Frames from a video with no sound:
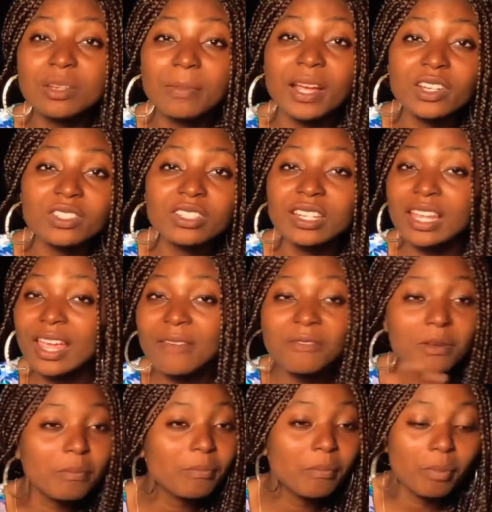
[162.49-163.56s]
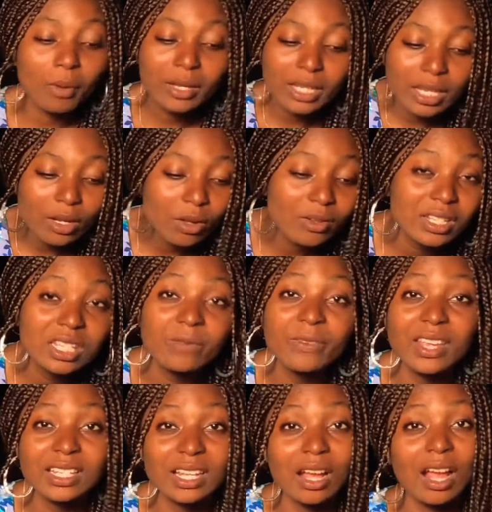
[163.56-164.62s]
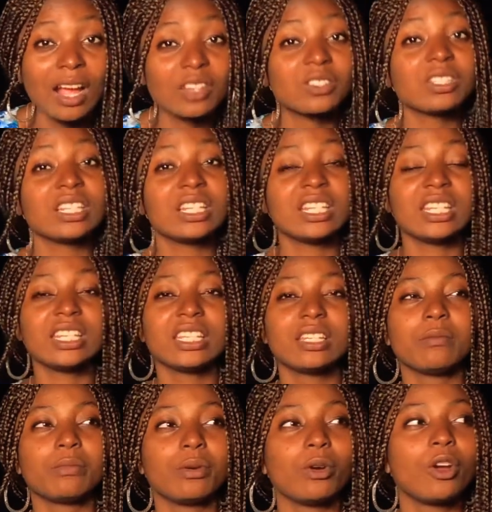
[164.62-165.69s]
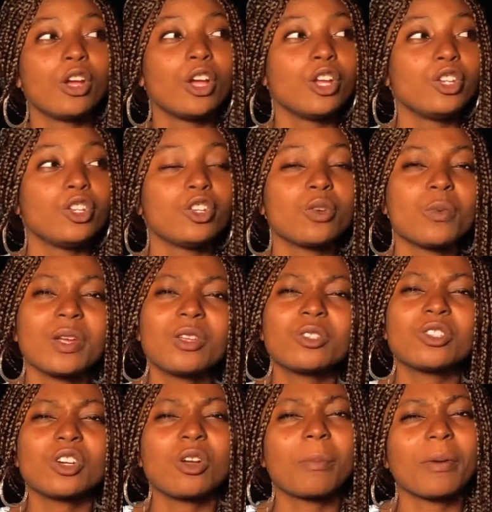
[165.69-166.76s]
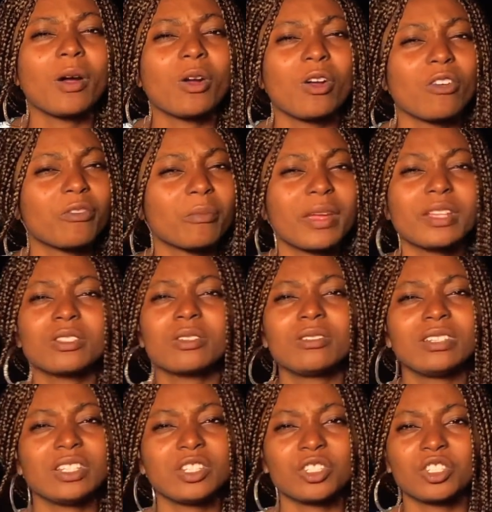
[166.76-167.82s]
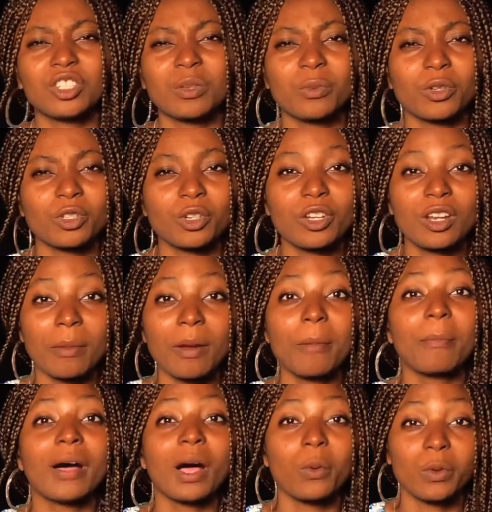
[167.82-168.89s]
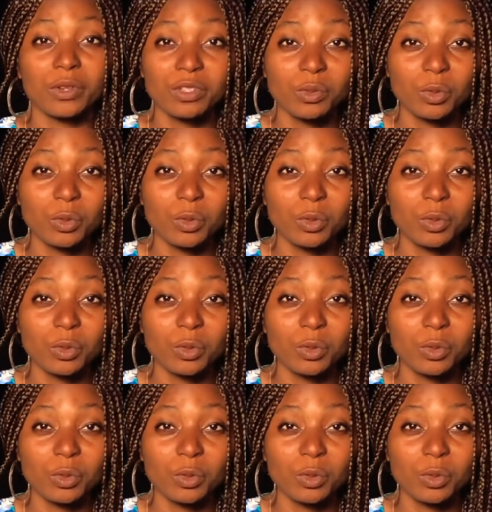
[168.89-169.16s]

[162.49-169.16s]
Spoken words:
Actually, everybody in all these spheres are actually leading, but when you talk about governmental leadership, we're talking about powers.